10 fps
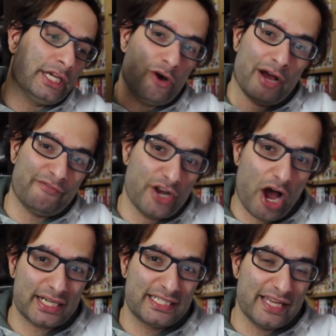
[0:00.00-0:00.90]
you have
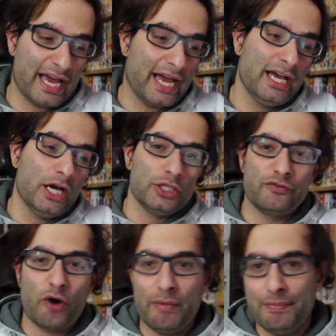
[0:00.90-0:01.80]
Nacht there.
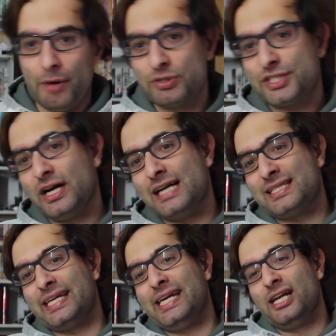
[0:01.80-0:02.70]
You've got Mimosa as
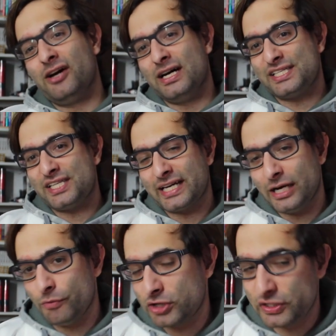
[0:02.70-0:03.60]
the healer and
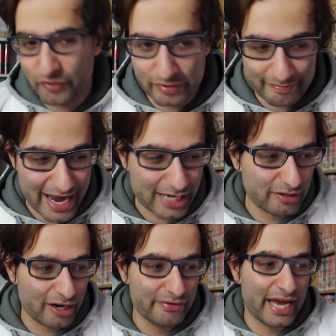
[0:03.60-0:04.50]
Seke watching from the
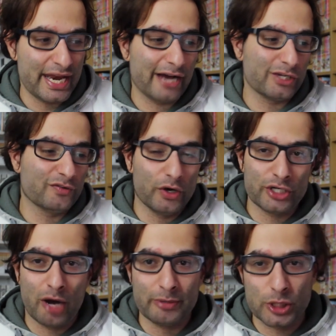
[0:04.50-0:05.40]
background. And now you've got
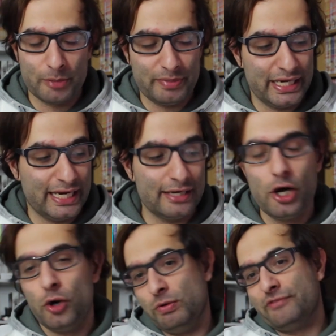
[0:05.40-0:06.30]
Yami jumping in
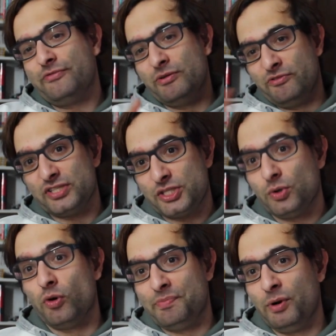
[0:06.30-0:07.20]
with a
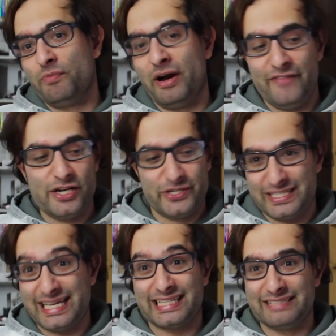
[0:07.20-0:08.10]
sword built by
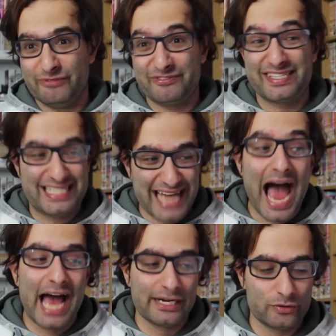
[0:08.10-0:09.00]
Vengeance that can
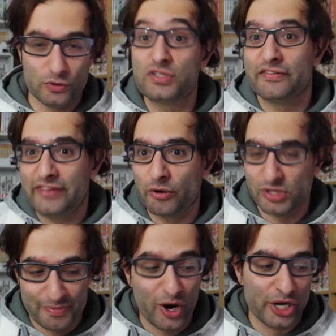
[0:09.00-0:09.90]
withstand
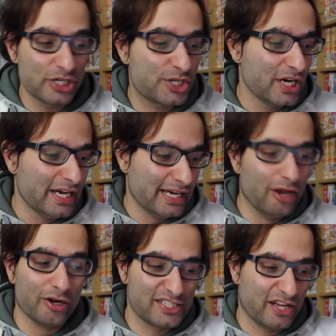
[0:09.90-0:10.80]
Lucifero's punch, it
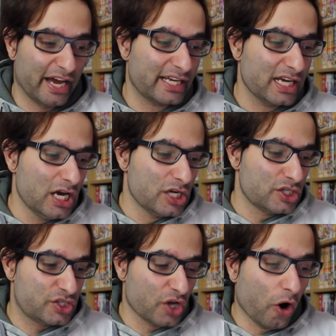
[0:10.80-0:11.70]
looks like.
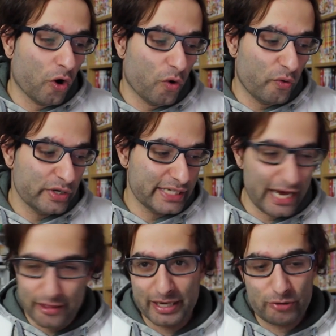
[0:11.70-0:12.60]
So,
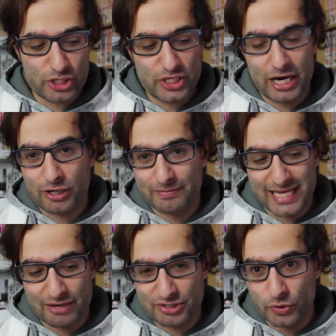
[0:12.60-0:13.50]
yeah, the big question now comes
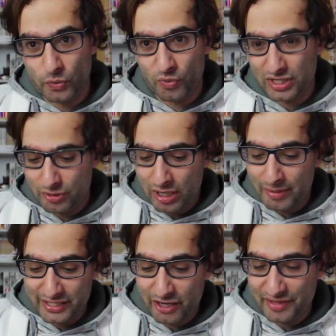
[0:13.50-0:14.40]
down to what
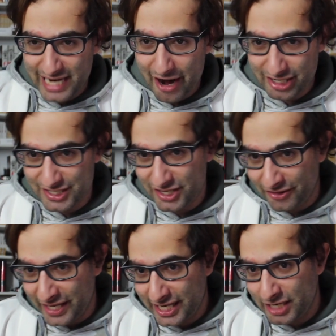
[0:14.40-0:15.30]
about the other characters?
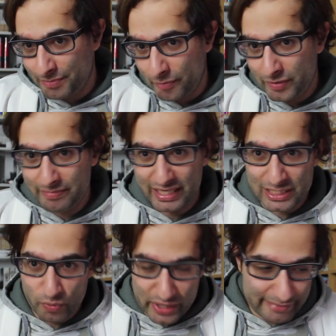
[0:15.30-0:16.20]
Are they going to pop him?
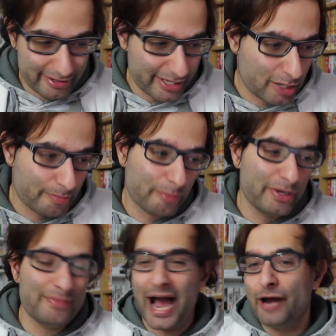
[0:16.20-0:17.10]
Is William going to pop
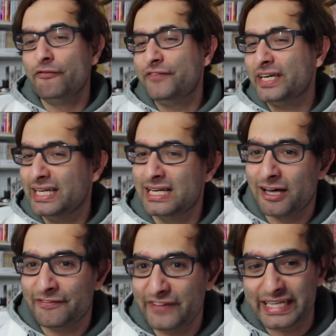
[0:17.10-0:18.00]
him? I don't think he is.
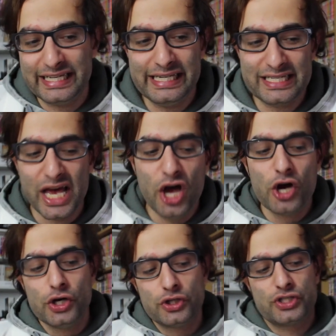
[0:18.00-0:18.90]
I think he's
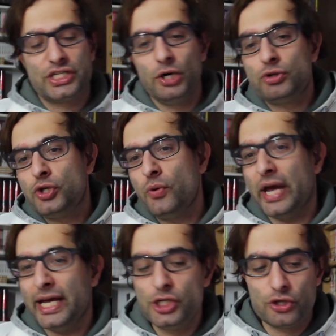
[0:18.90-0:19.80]
still
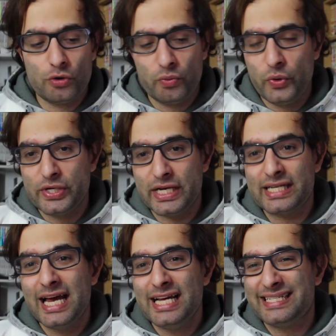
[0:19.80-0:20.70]
too injured or
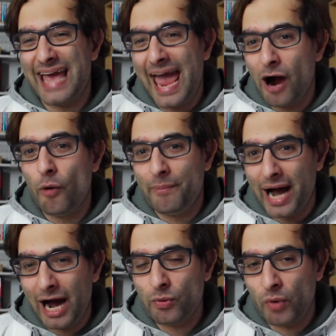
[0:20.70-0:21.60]
wounded to
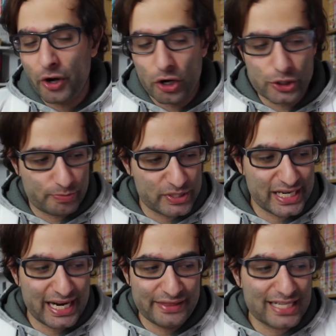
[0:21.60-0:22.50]
help out
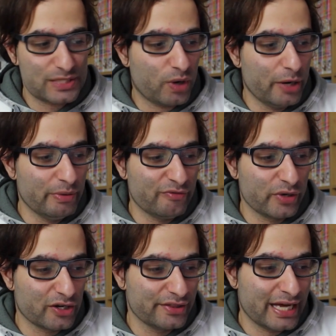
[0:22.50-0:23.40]
100%, and that's why we've
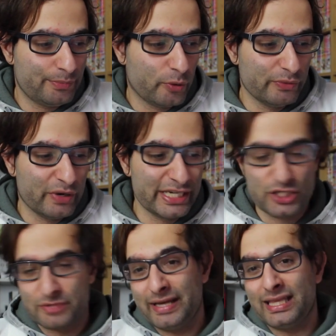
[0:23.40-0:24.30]
only got that point where he
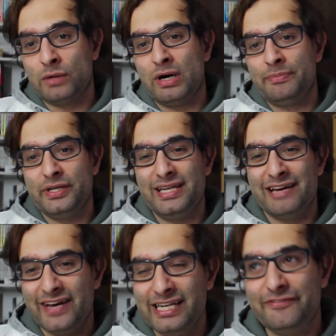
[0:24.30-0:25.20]
just made that weapon.
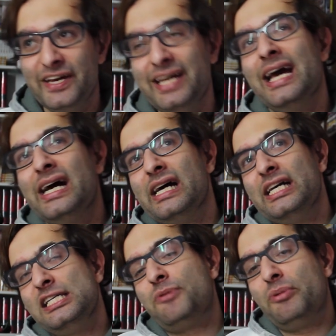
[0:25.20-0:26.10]
If anything,
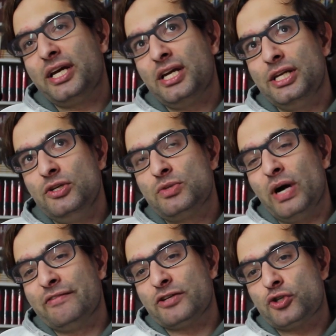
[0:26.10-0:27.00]
he's probably going to use
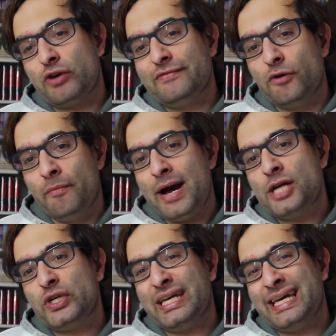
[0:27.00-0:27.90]
whatever strength or
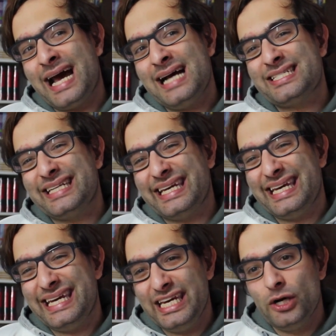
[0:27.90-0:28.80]
magic he has to
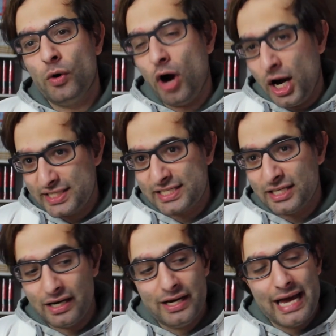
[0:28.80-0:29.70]
heal
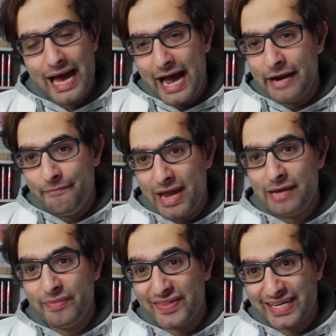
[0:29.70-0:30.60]
Asta and
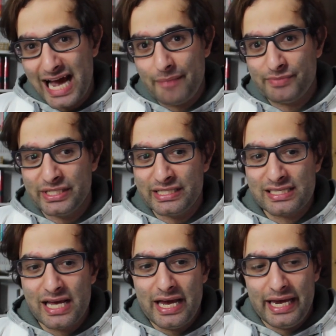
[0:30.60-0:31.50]
maybe the
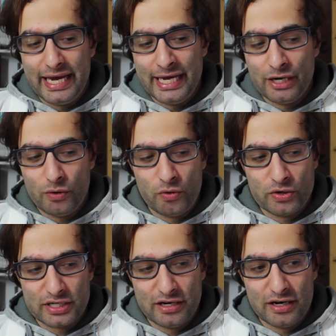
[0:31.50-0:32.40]
captains in
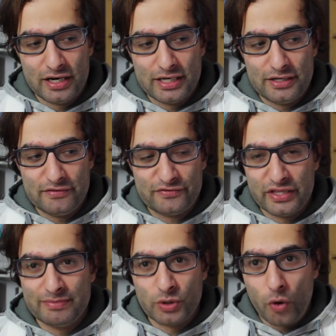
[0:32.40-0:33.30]
order for
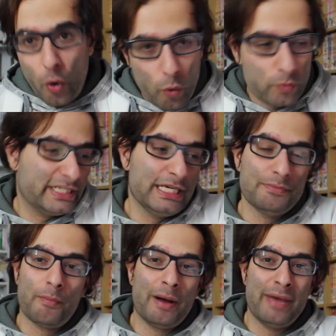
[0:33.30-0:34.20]
them to all
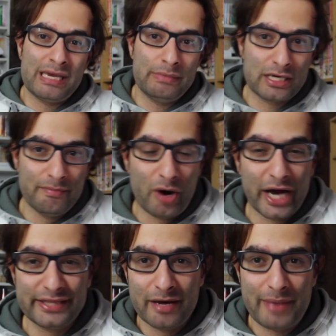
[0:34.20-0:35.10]
team up and maybe
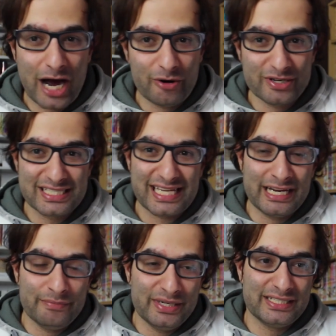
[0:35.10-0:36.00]
combine their powers
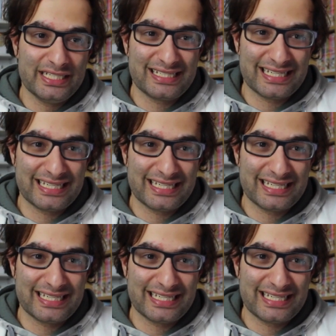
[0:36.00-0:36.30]
and abilities